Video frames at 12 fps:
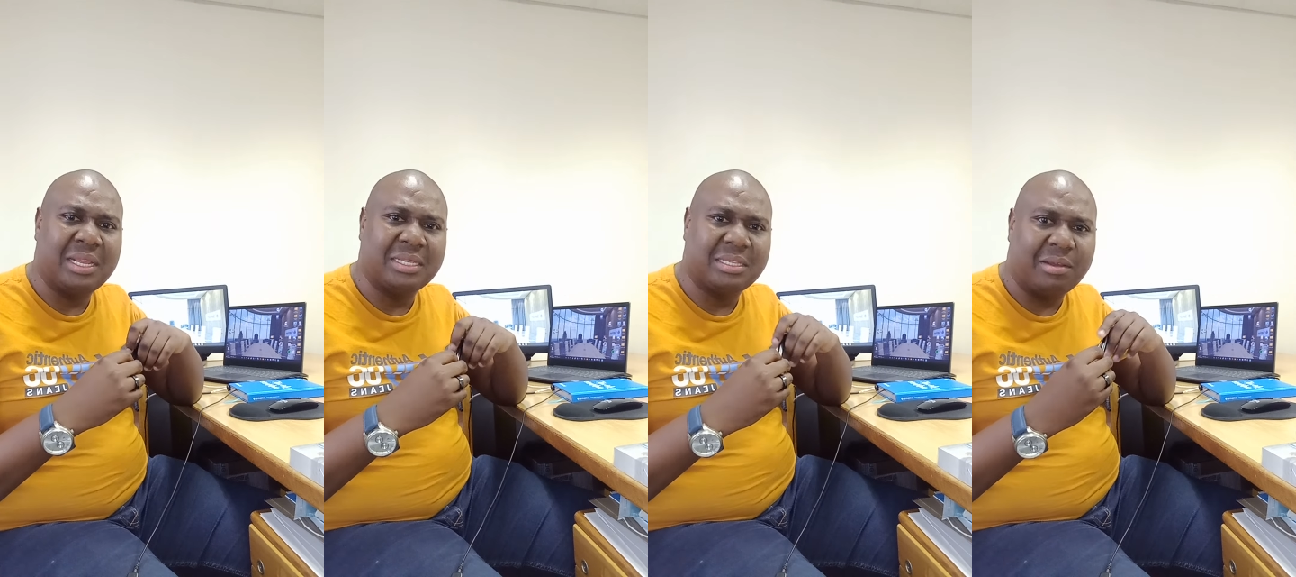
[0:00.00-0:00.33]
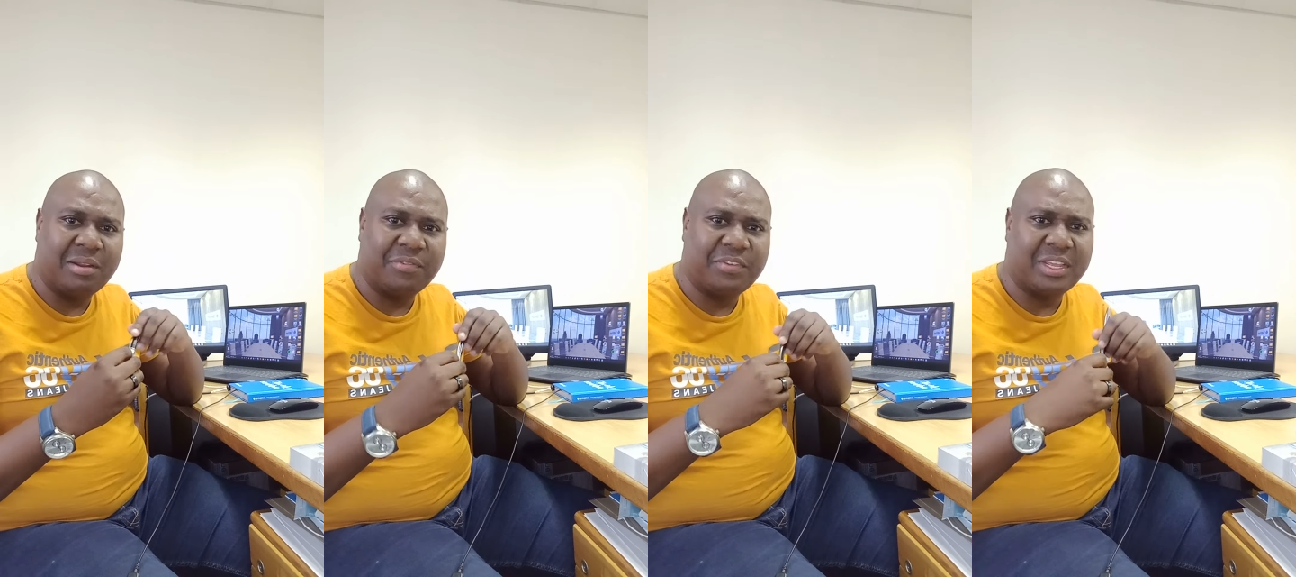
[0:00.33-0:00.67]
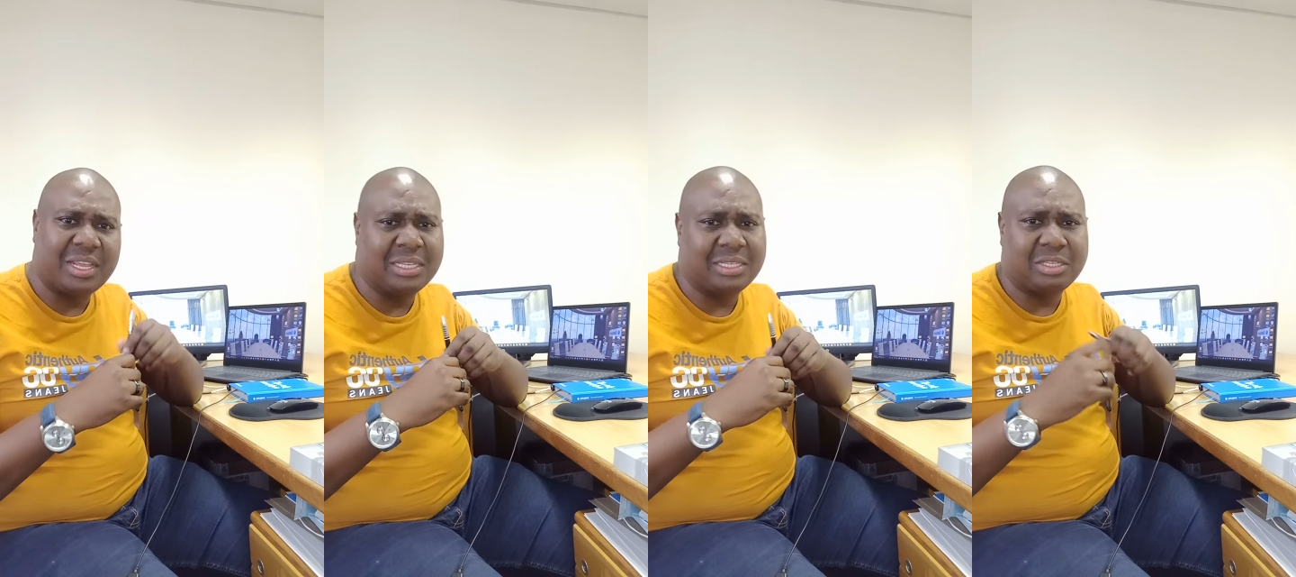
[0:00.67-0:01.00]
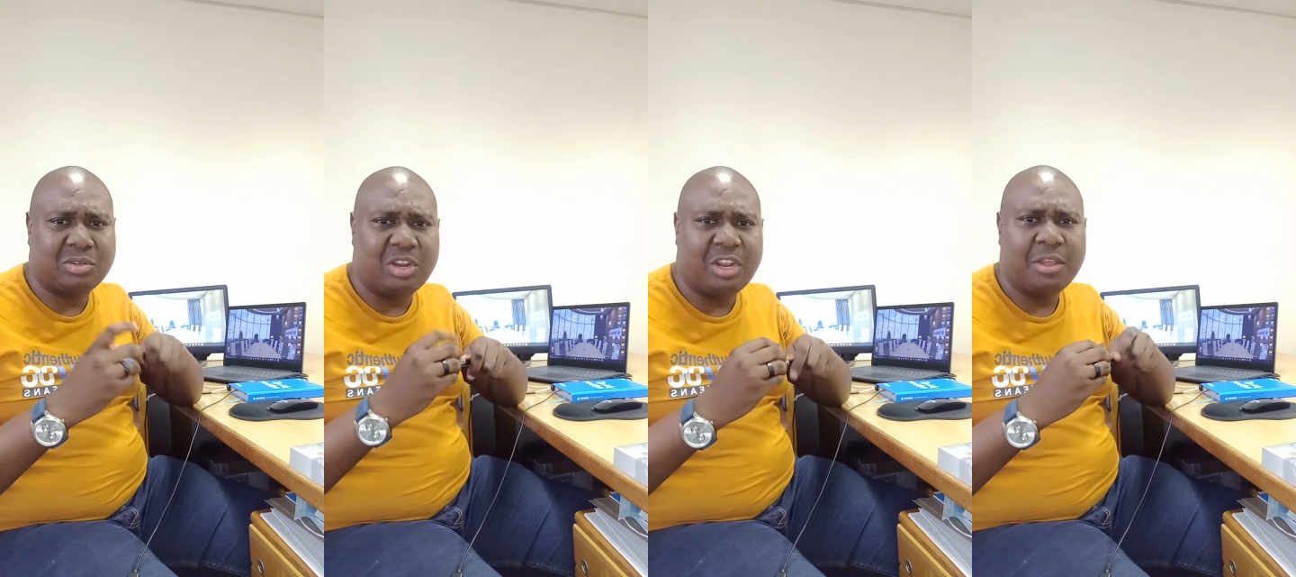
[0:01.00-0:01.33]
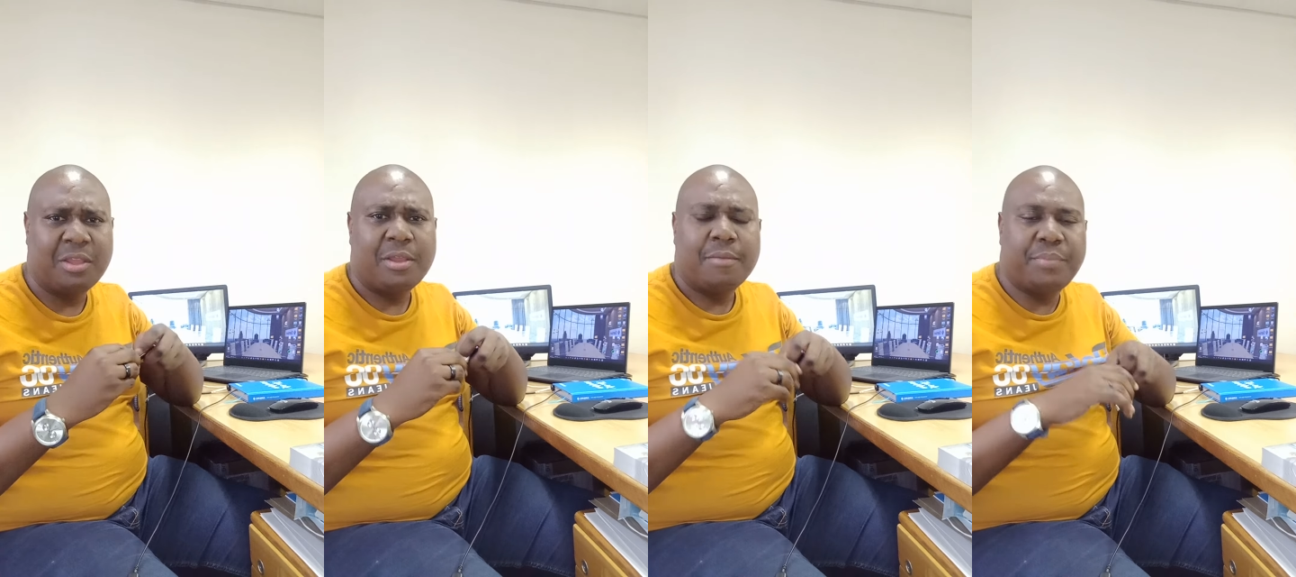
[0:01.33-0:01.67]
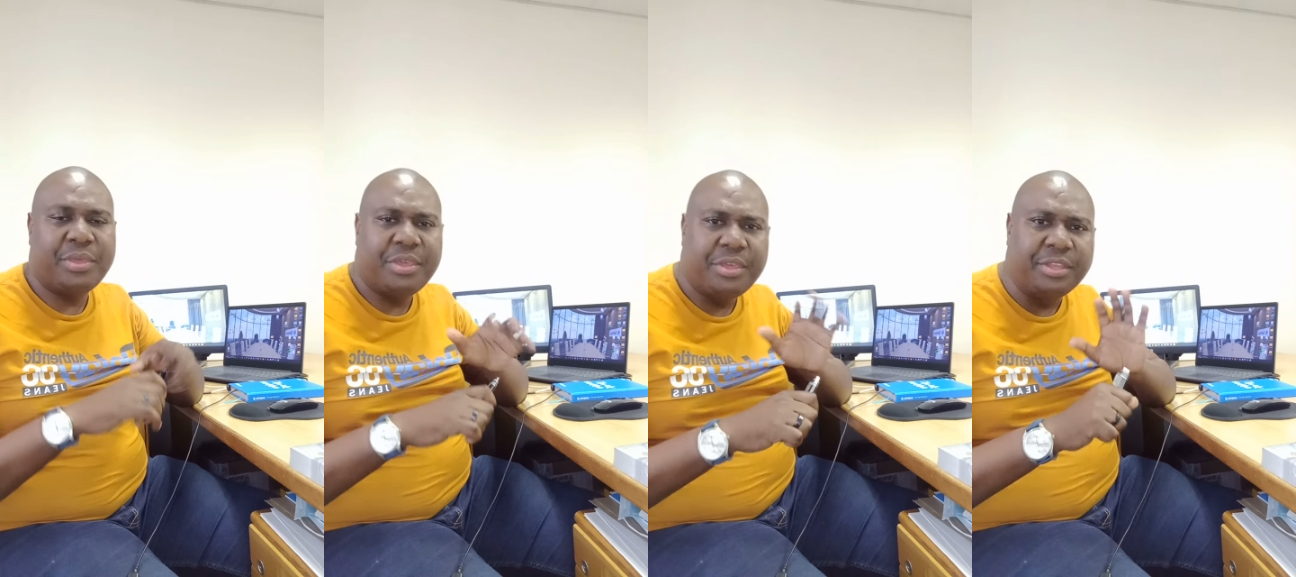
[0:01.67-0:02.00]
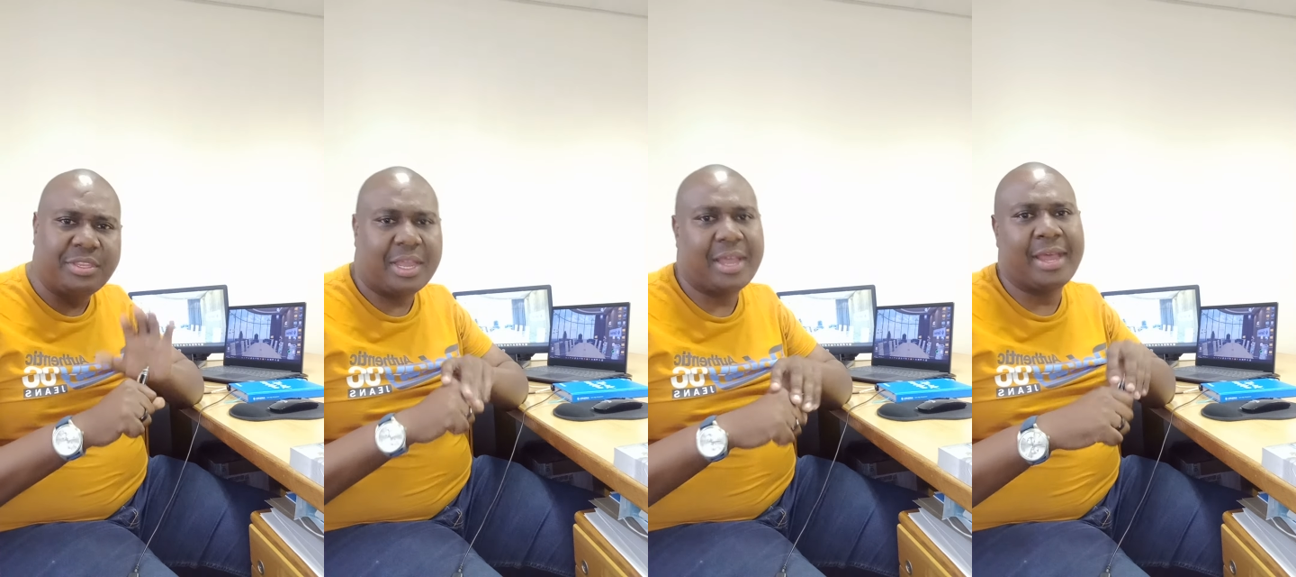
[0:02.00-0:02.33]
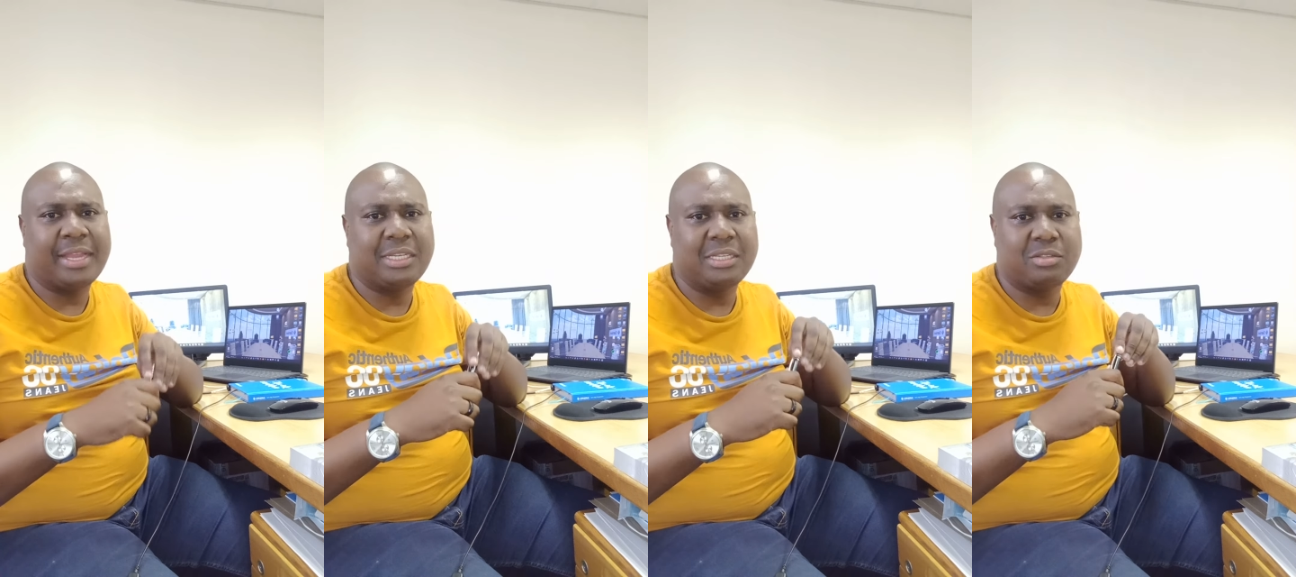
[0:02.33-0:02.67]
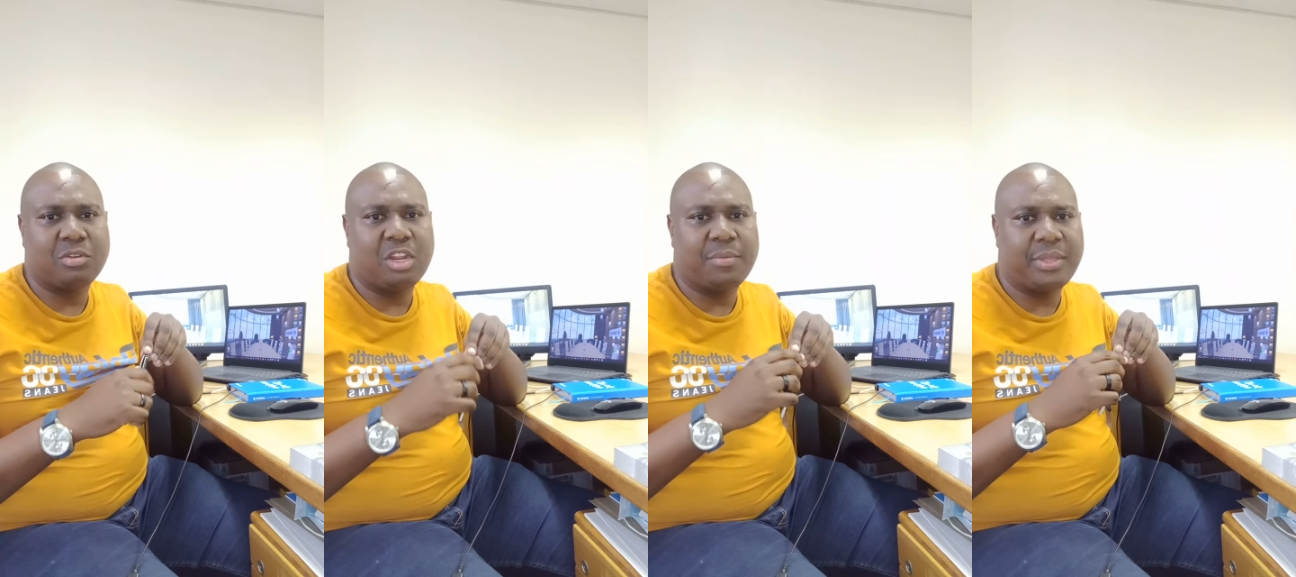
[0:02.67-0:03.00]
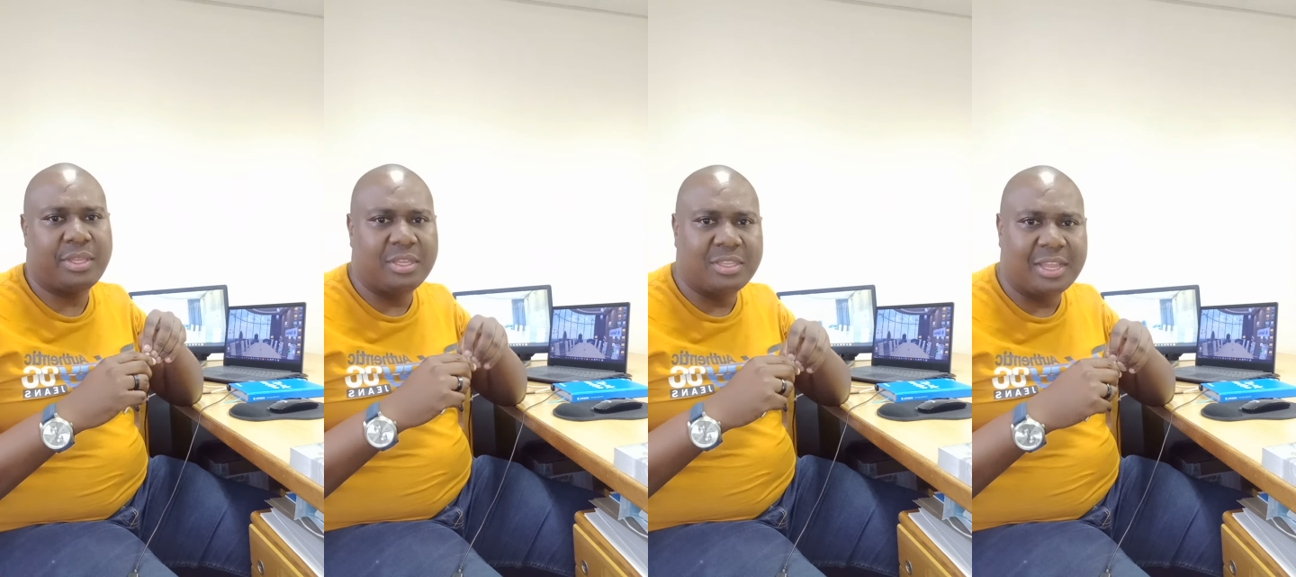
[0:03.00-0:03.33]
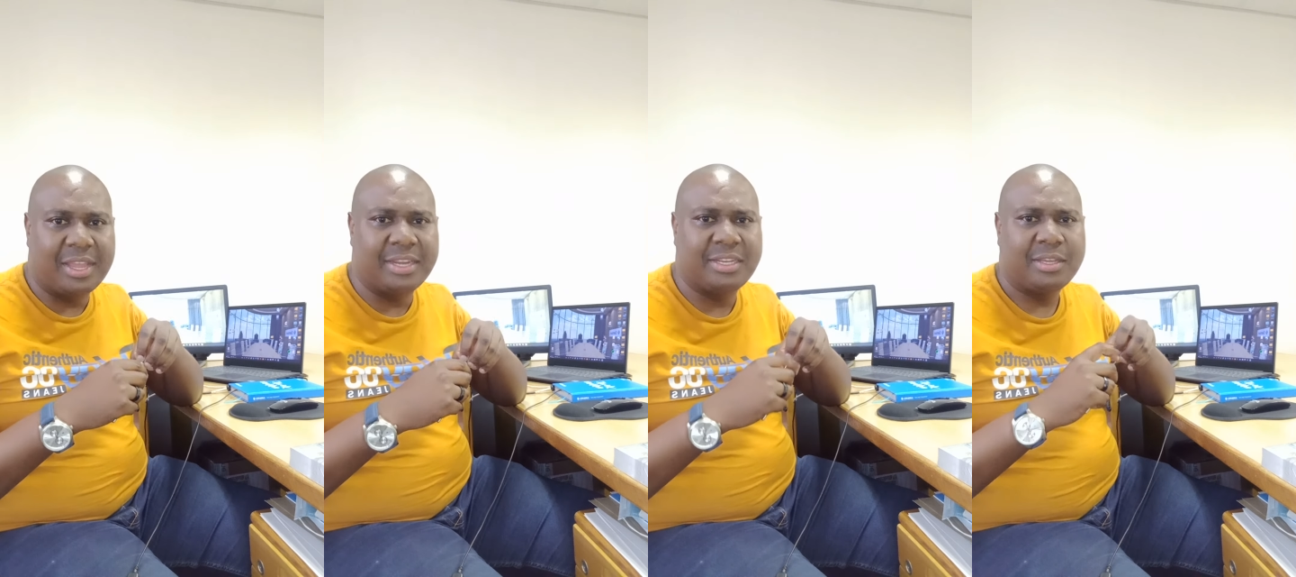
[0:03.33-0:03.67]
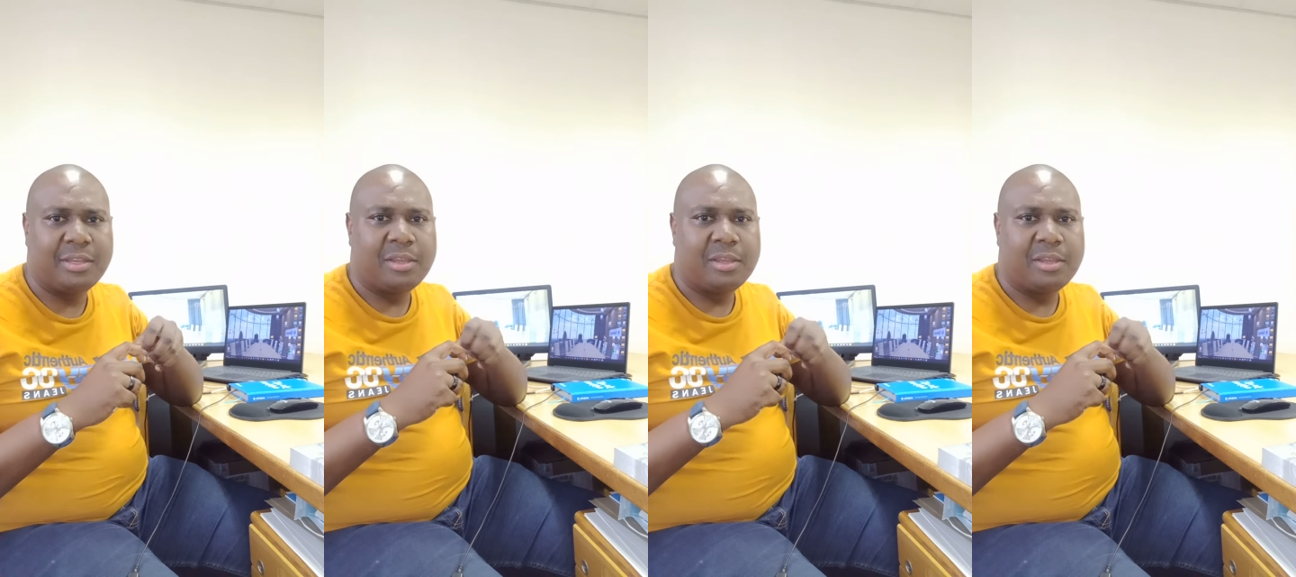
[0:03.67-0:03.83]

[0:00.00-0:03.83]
South Africans is going to be hit hard. It's going to be hit hard.